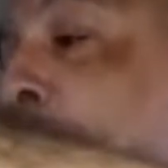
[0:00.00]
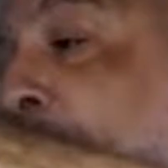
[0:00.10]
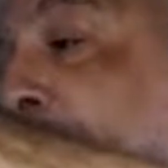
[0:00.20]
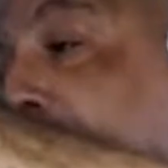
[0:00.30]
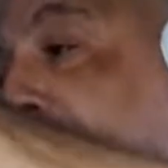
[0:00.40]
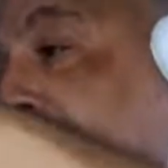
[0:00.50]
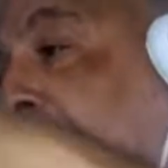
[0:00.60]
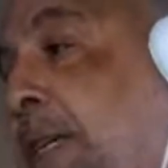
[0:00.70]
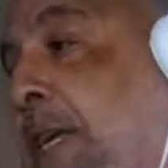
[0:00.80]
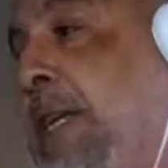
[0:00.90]
plugged
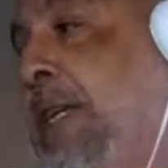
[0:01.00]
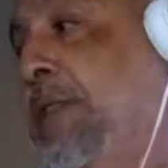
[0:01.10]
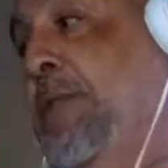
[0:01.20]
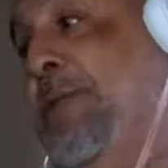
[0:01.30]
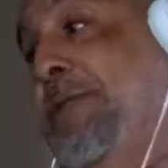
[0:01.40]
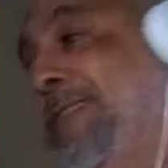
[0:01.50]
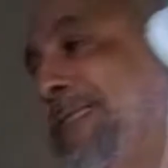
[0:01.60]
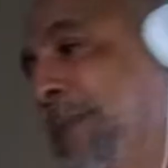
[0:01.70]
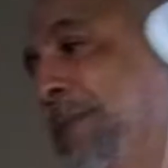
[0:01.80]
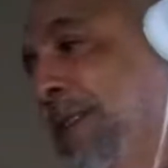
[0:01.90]
in and it's almost the
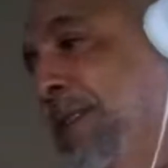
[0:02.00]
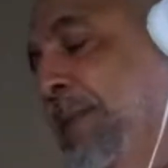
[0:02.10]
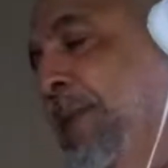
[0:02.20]
same system,